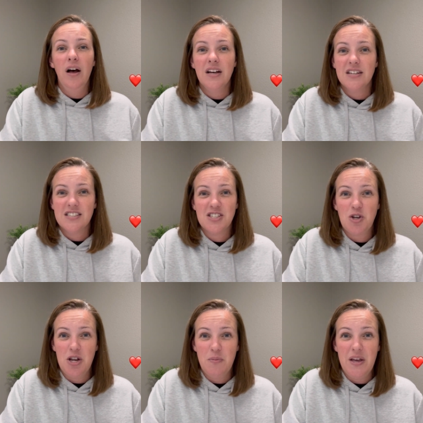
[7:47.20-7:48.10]
this is
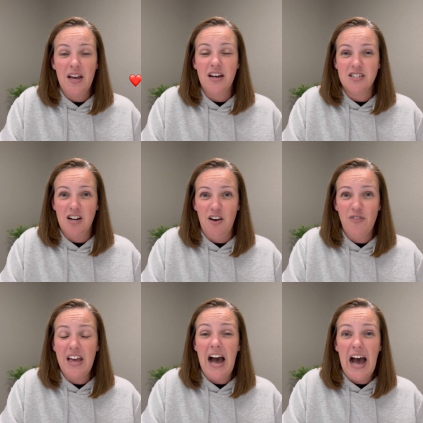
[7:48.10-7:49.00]
going to be a
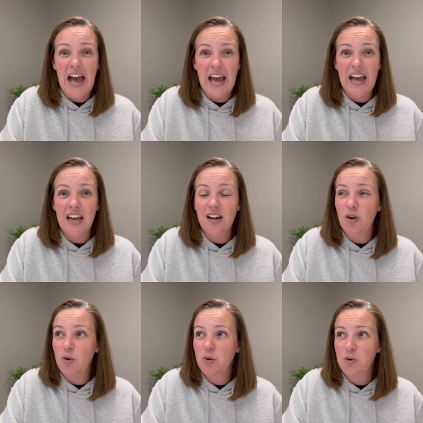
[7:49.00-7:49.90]
toughie. I,
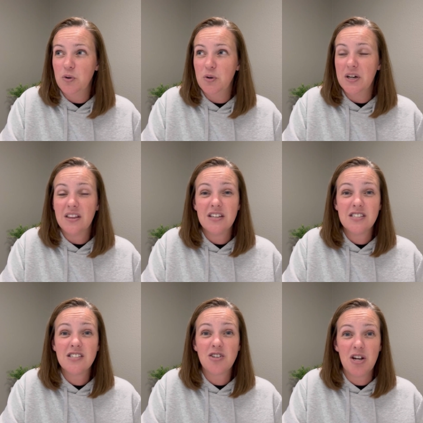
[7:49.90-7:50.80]
oh,
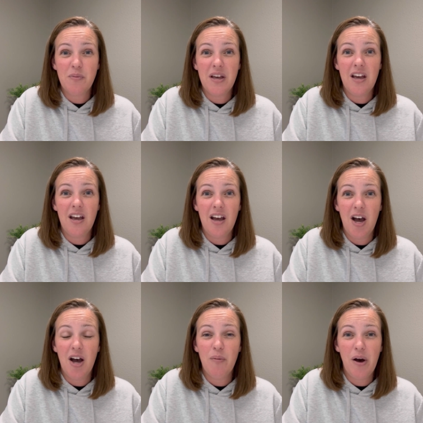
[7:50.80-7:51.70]
this is going to be
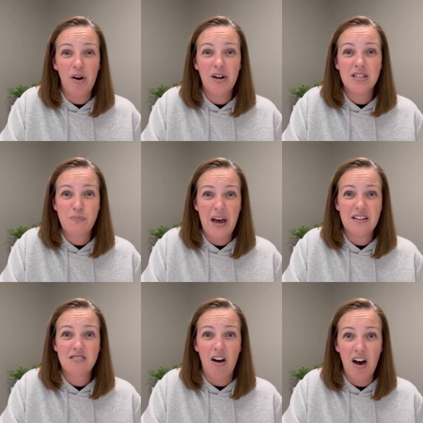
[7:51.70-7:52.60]
about as bad
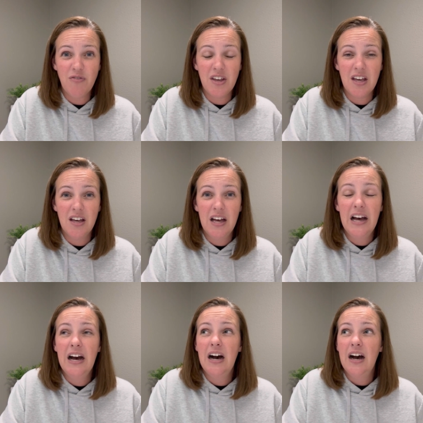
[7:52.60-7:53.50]
as coffee
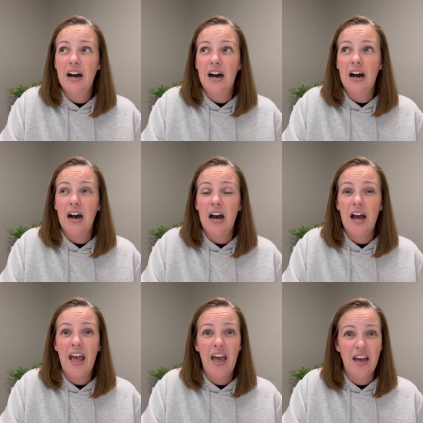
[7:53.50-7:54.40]

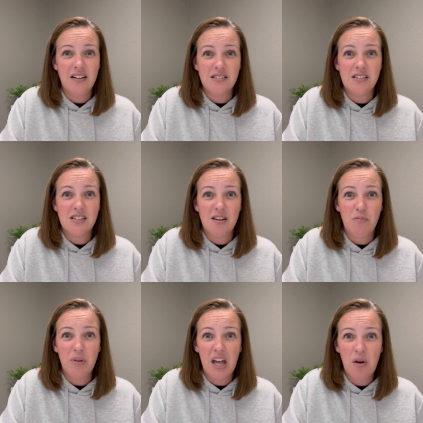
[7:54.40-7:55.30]
and
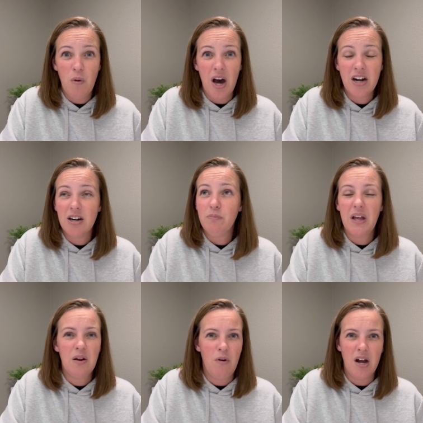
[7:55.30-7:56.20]
plain water.
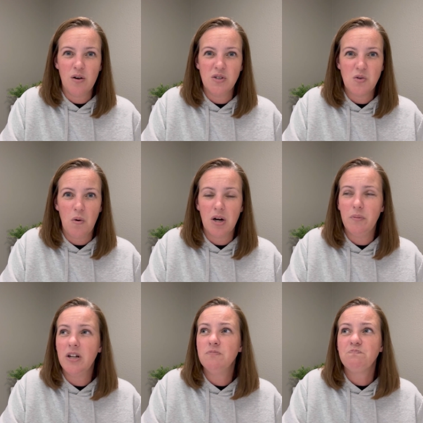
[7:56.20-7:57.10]
Plain water was
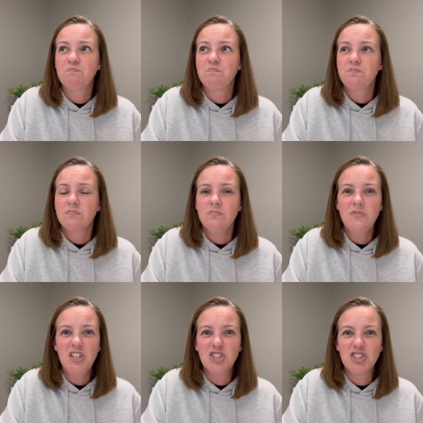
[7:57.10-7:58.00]
horrible.
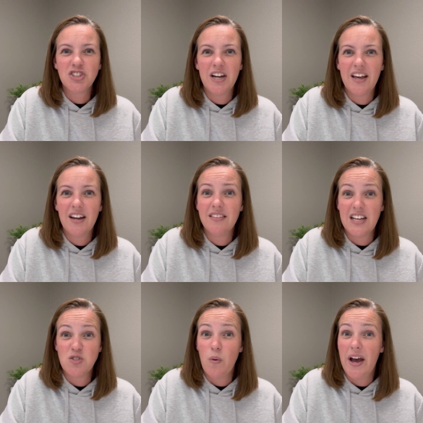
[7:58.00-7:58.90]
Just trying to get,
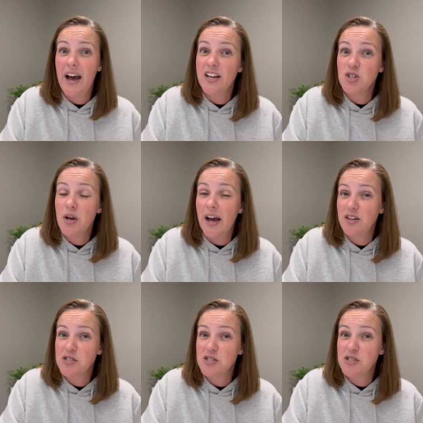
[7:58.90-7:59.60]
that's why I do, I do